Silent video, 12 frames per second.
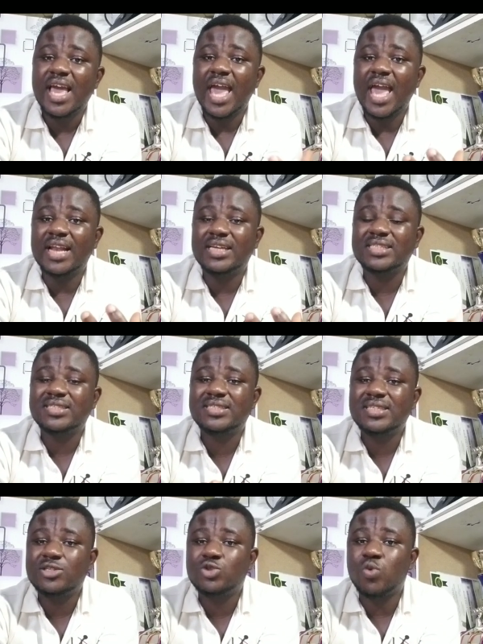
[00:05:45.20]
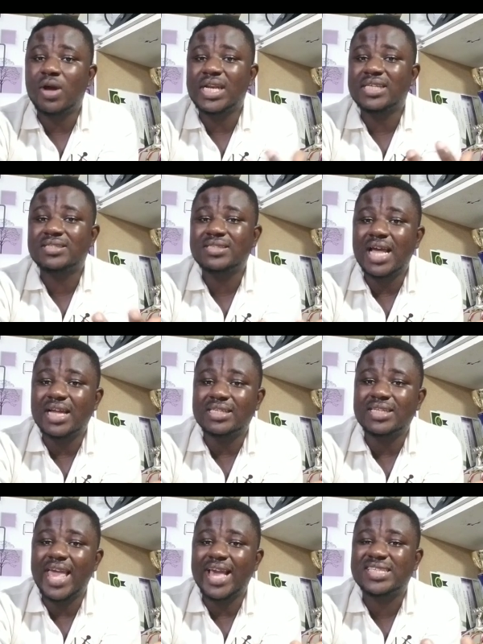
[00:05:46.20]
and seek to
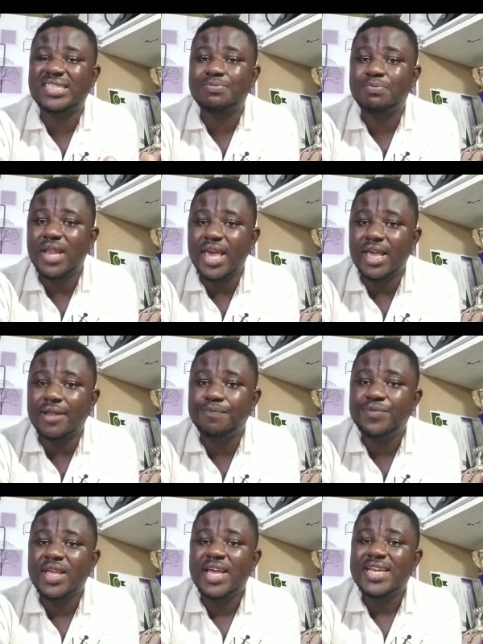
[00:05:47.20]
understand, explain